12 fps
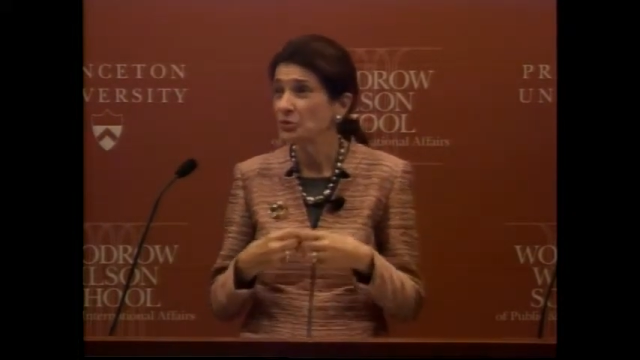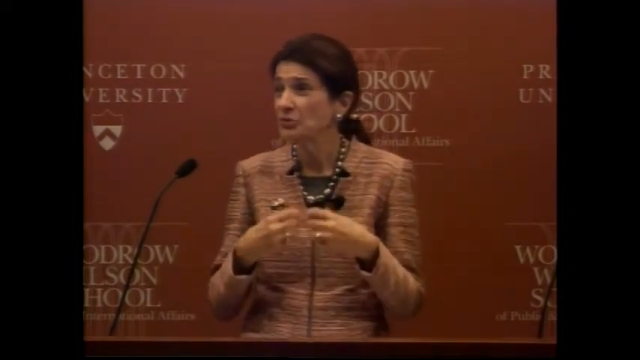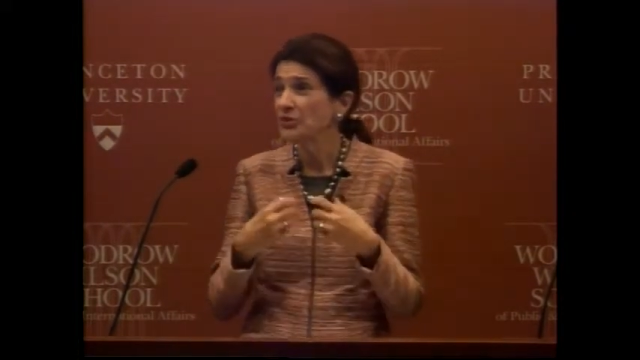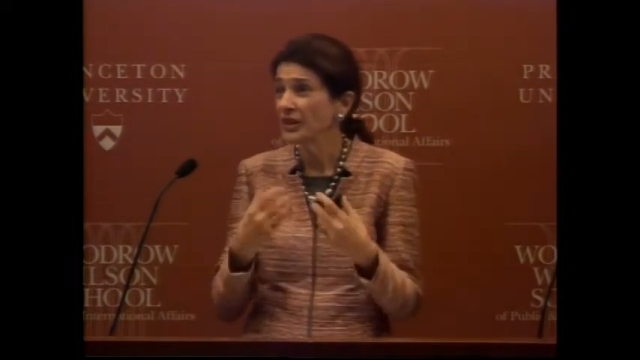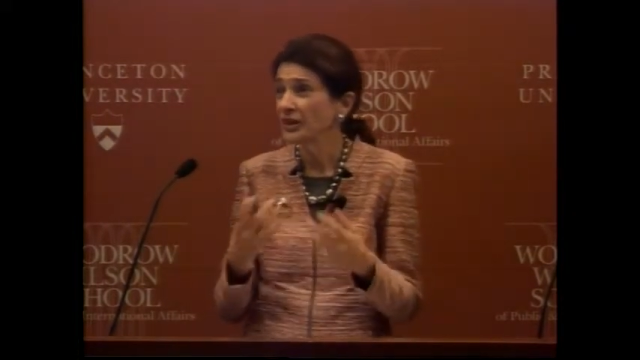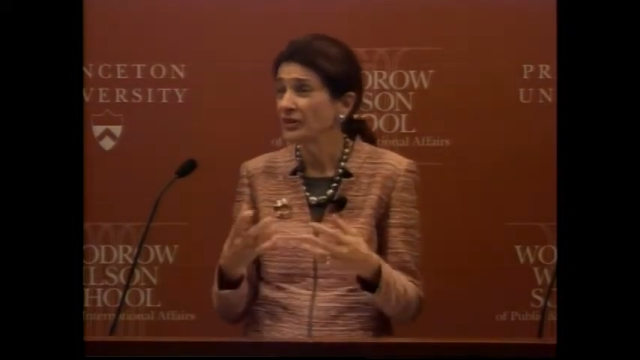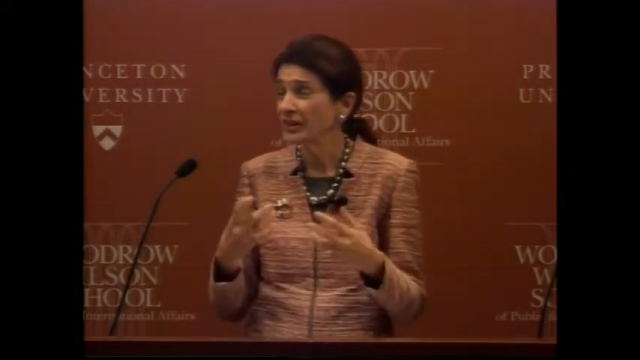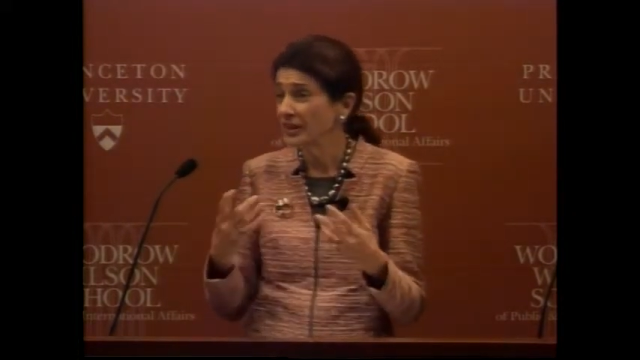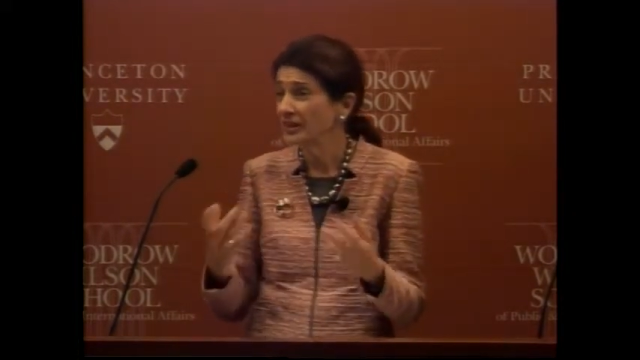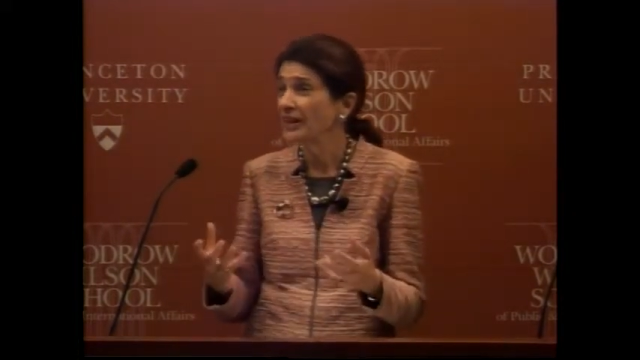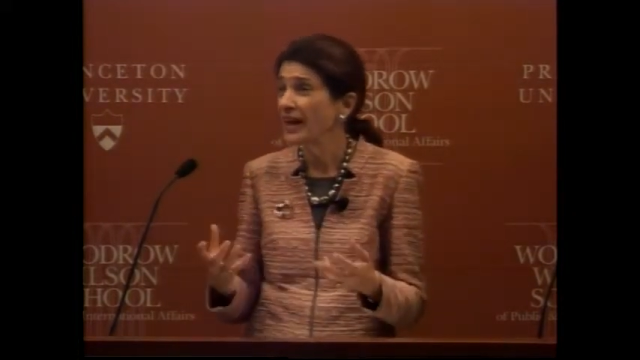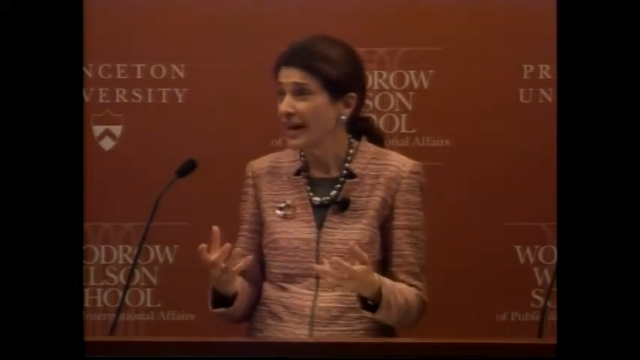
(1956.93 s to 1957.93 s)
their
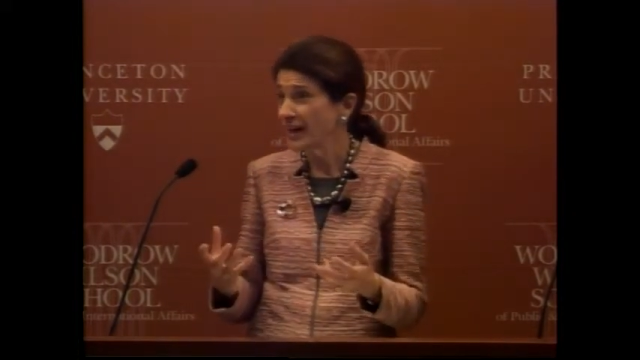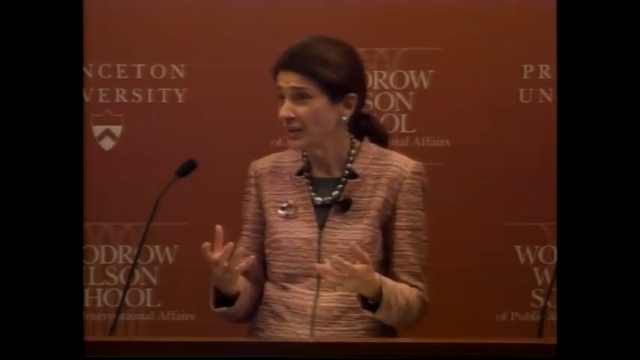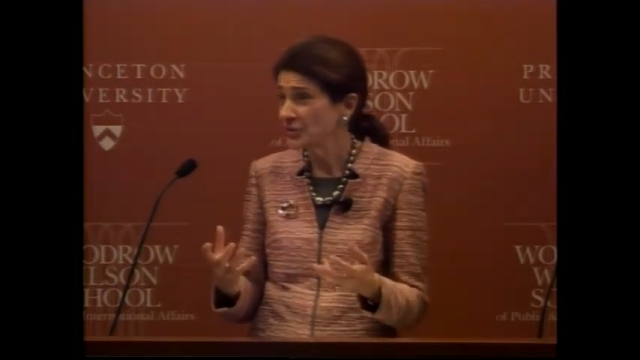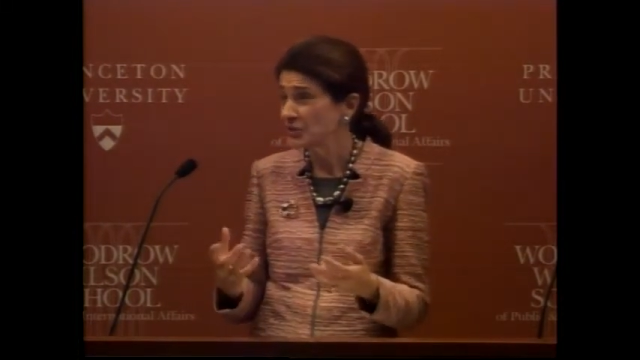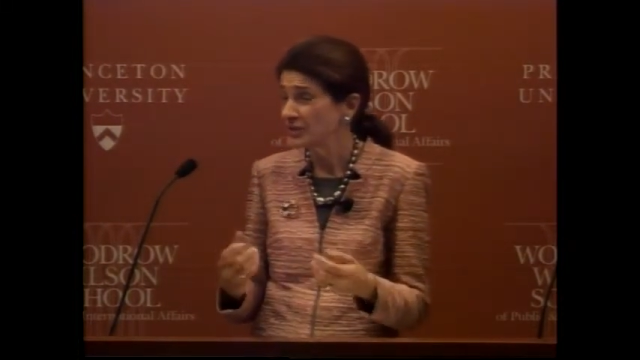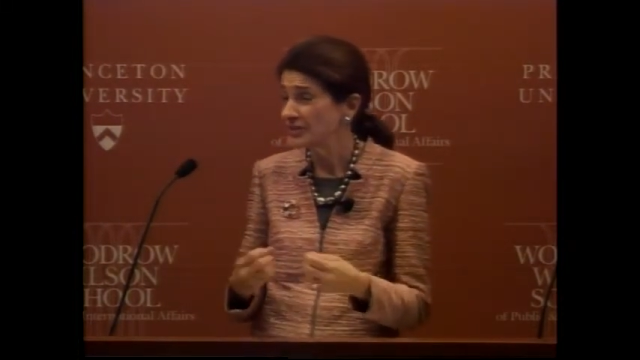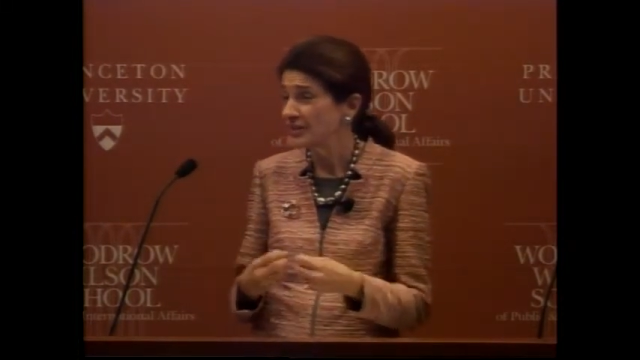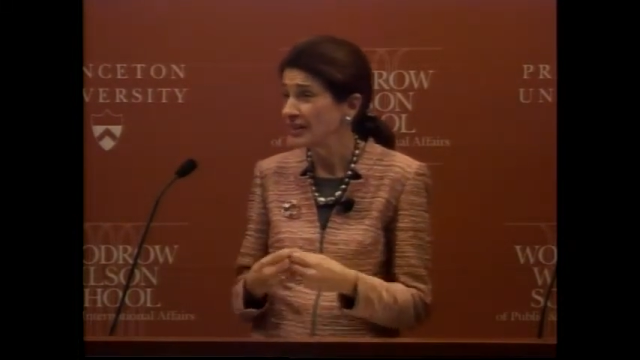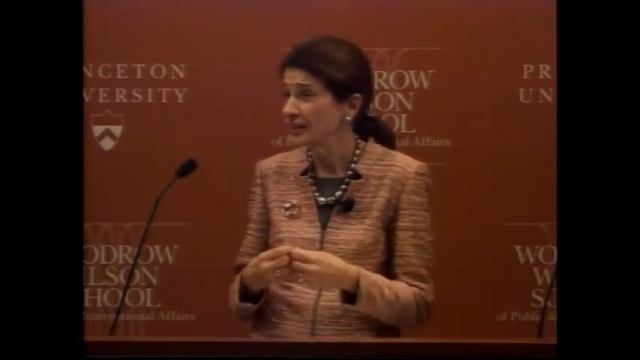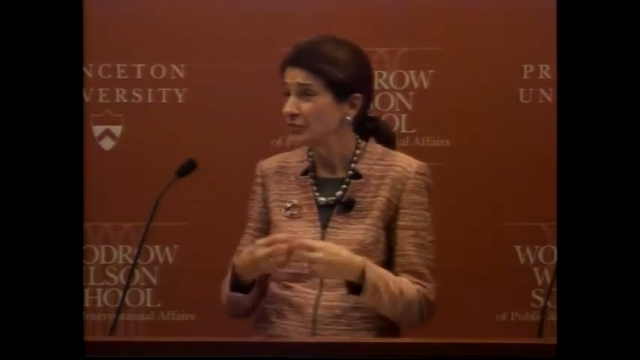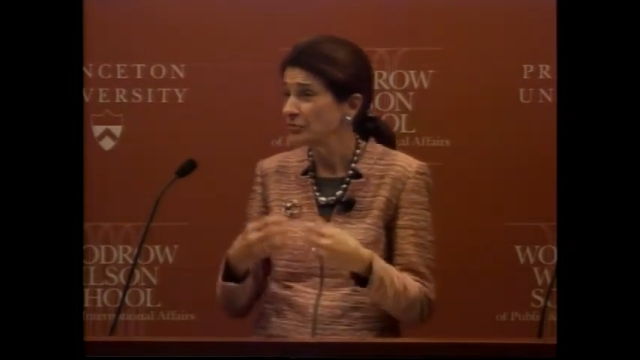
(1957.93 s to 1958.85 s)
inactions in the